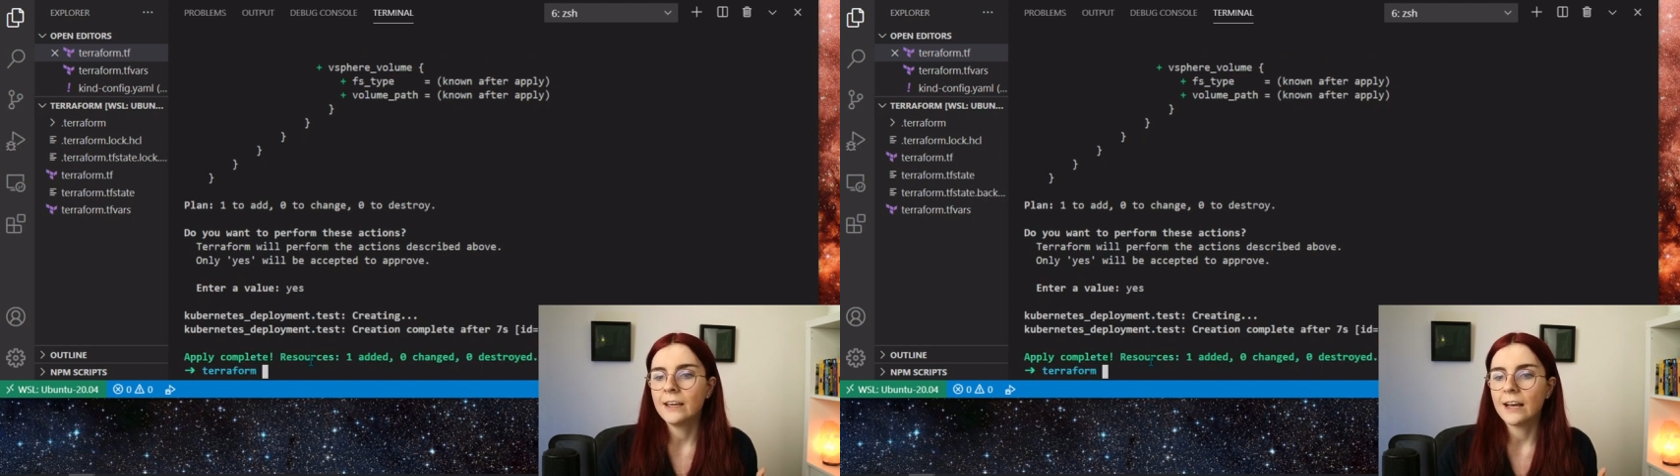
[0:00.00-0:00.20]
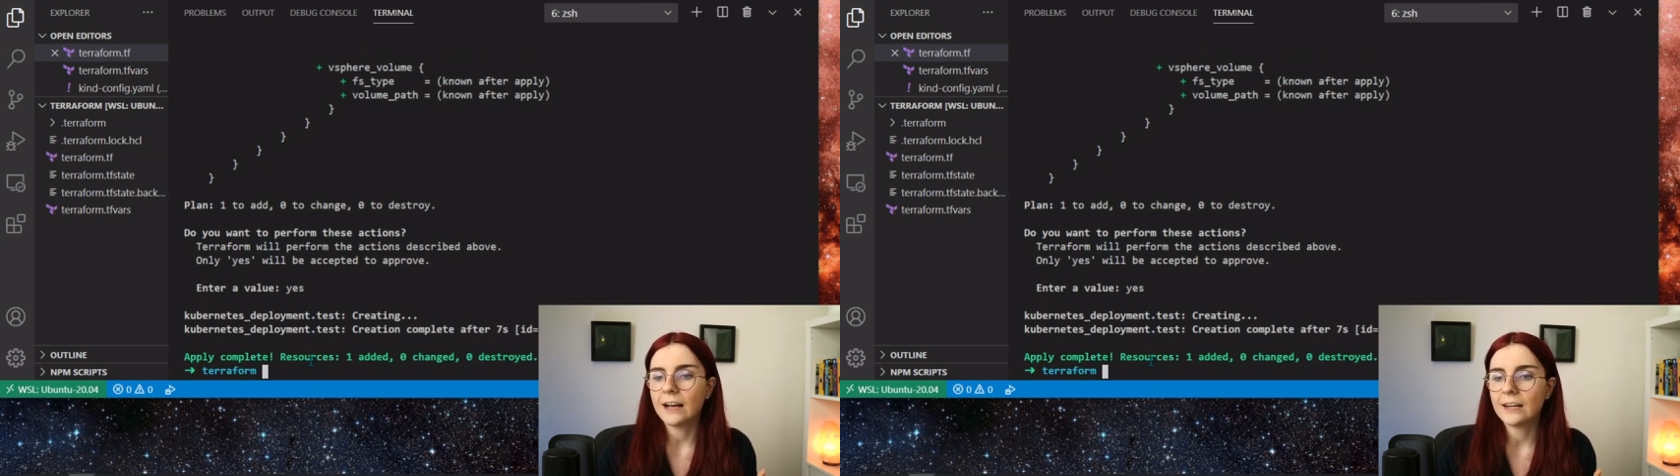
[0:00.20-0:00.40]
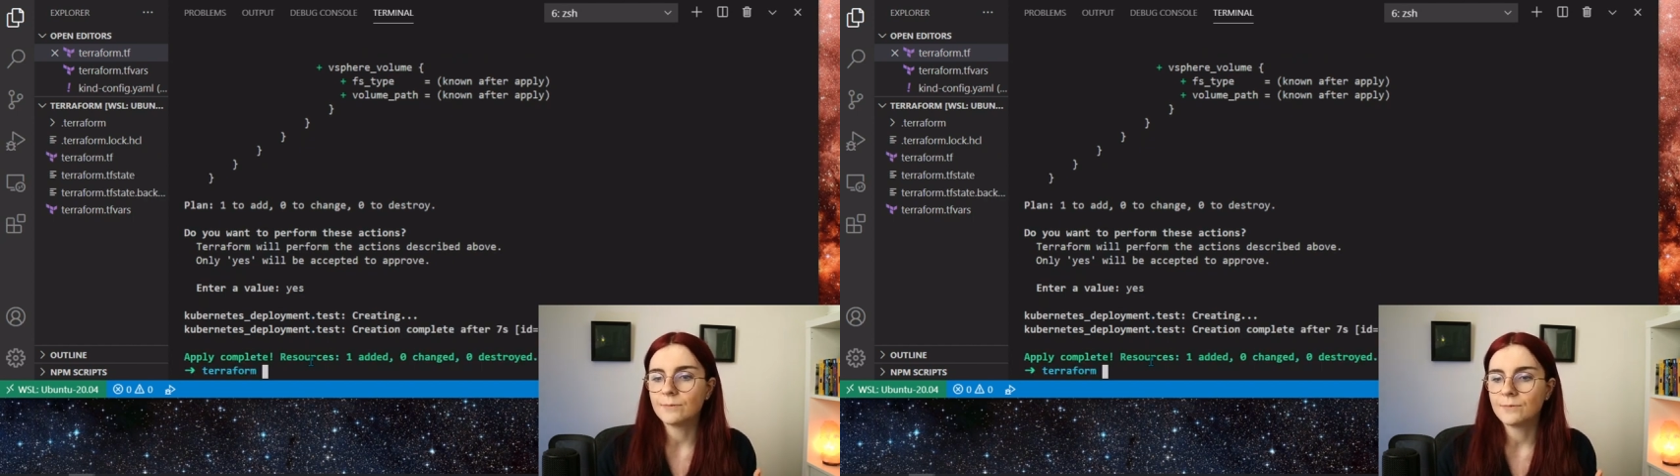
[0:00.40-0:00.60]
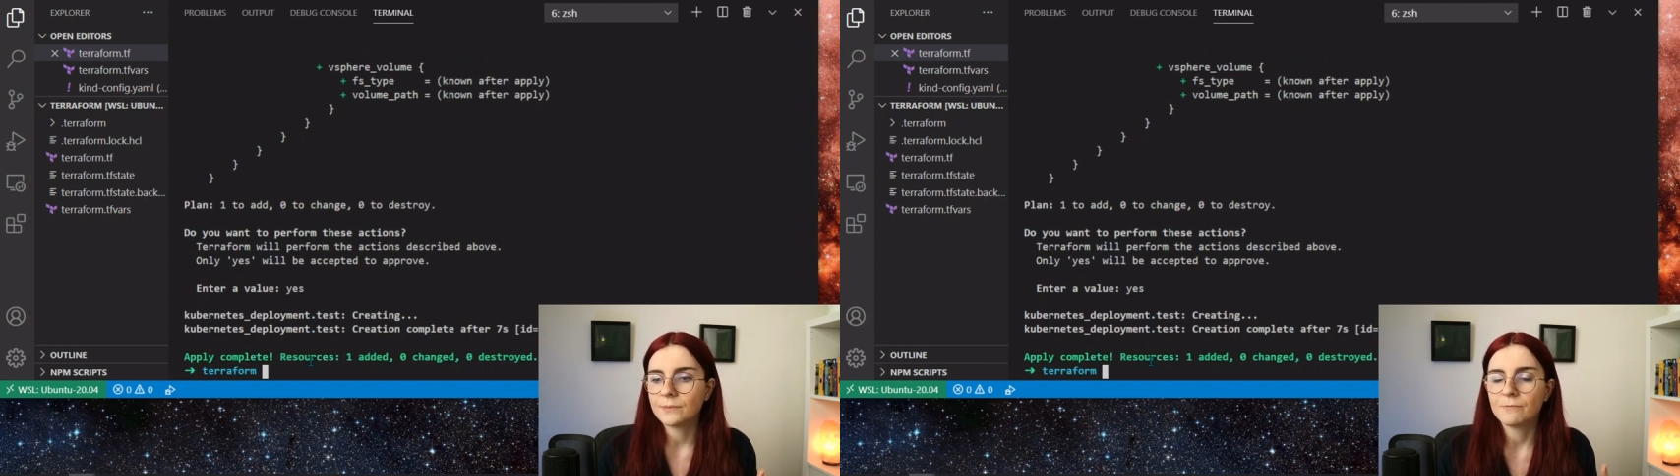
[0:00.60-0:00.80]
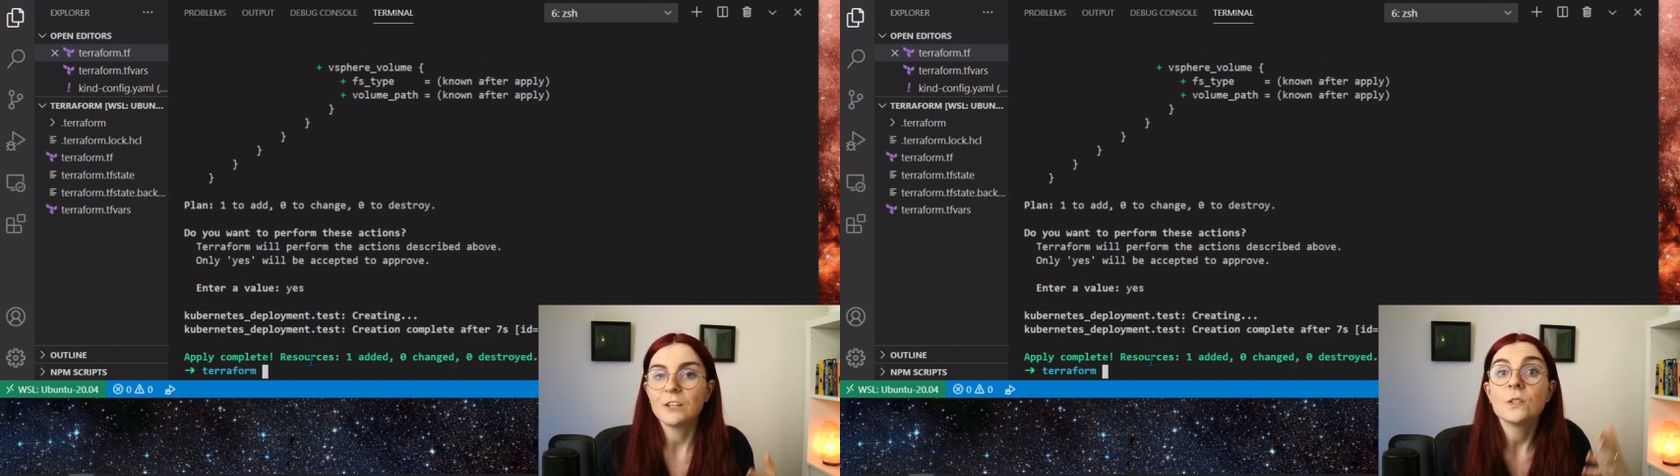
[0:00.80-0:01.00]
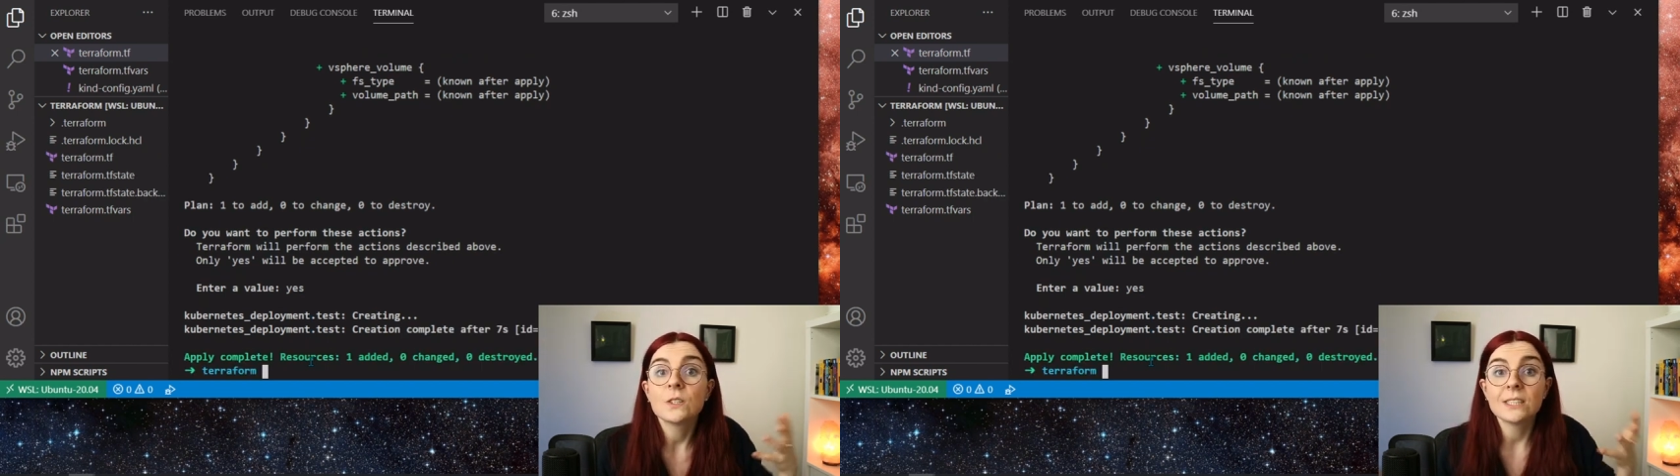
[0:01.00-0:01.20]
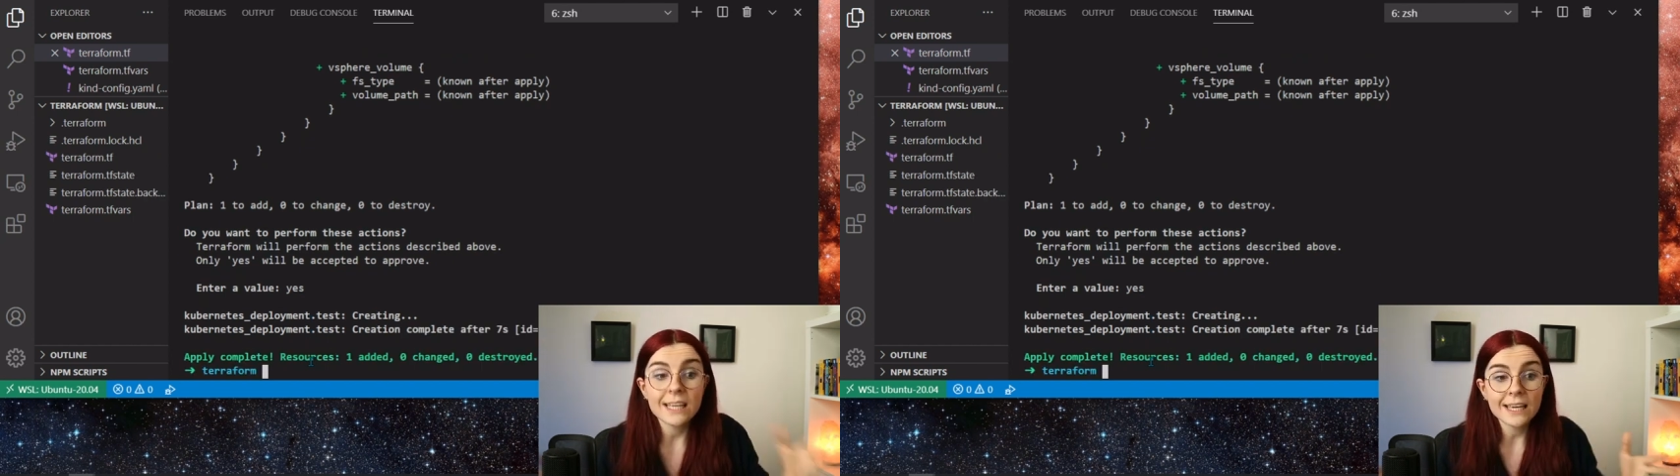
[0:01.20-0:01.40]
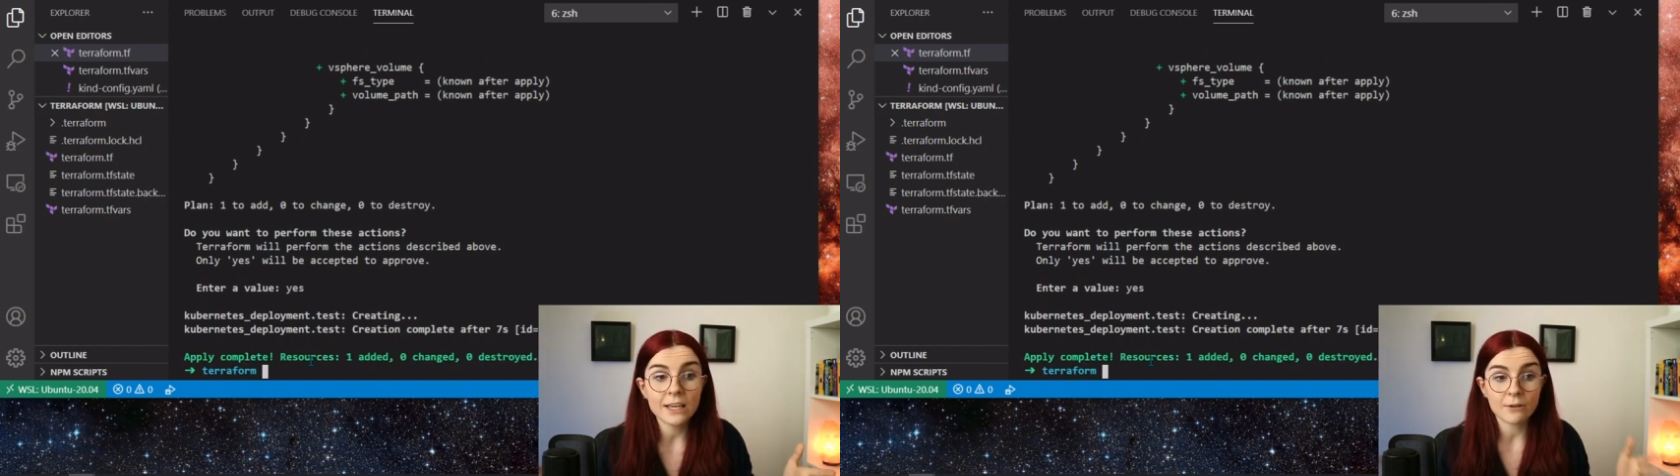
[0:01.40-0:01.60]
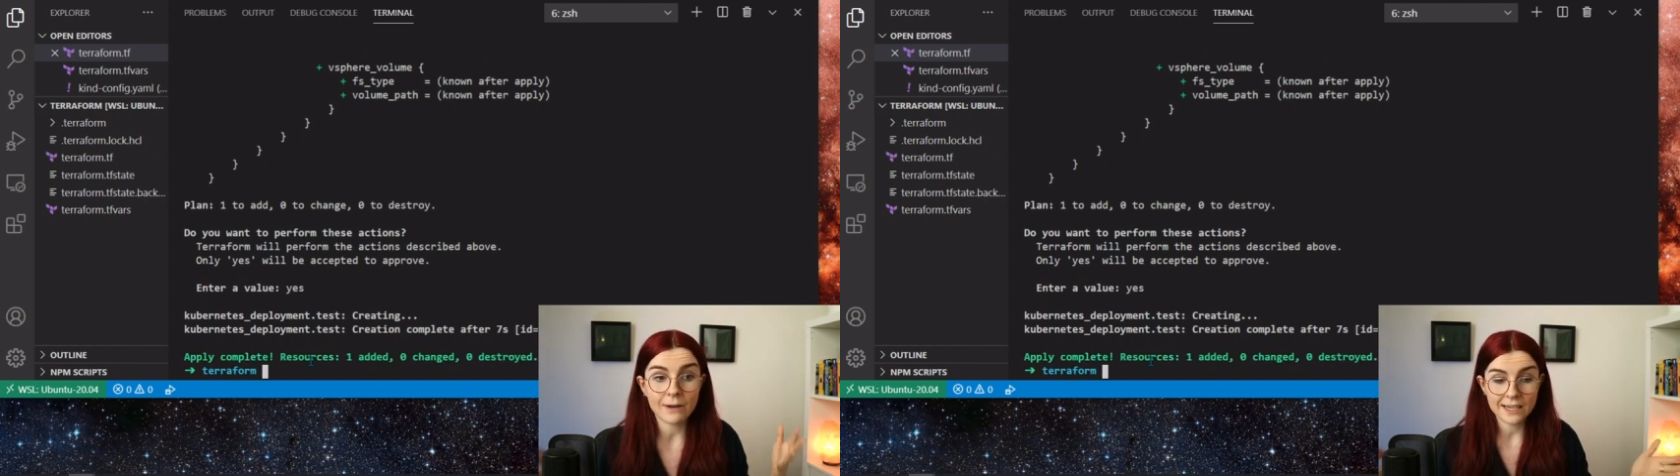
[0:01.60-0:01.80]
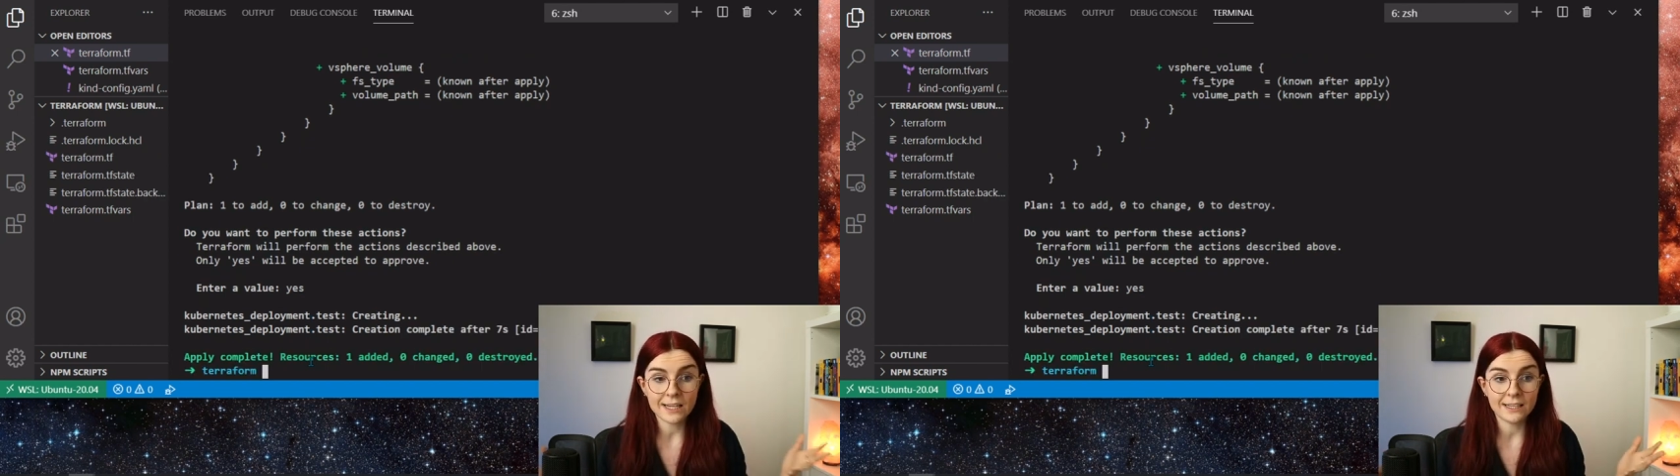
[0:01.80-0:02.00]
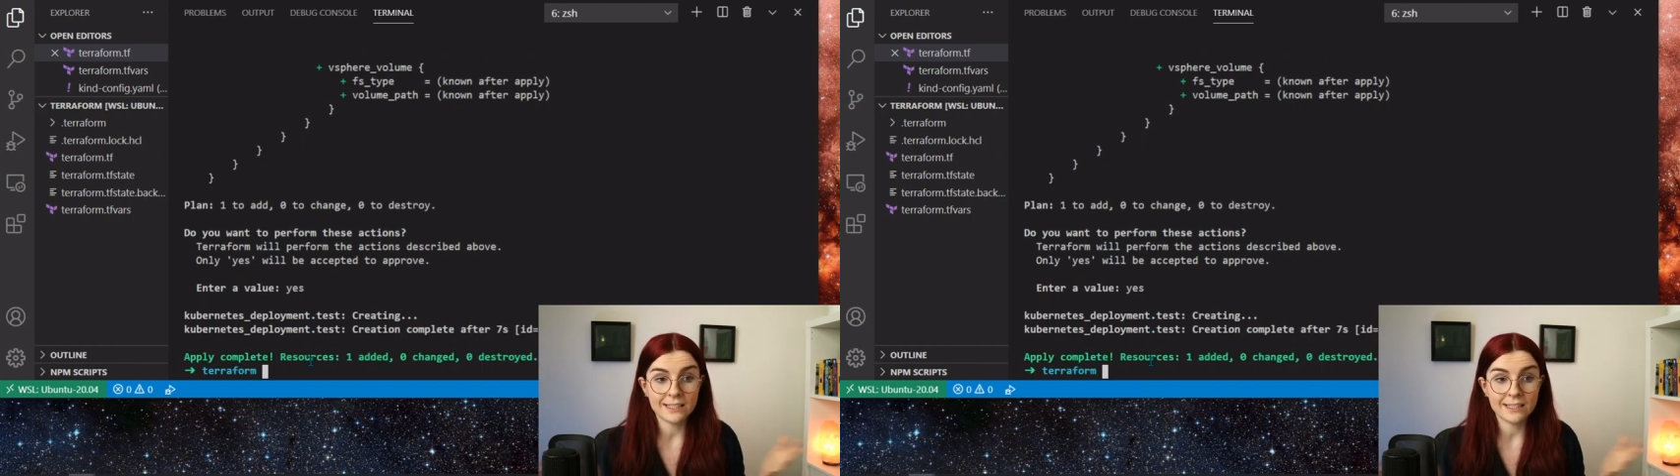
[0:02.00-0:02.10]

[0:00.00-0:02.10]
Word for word: um, well, you see here, right here,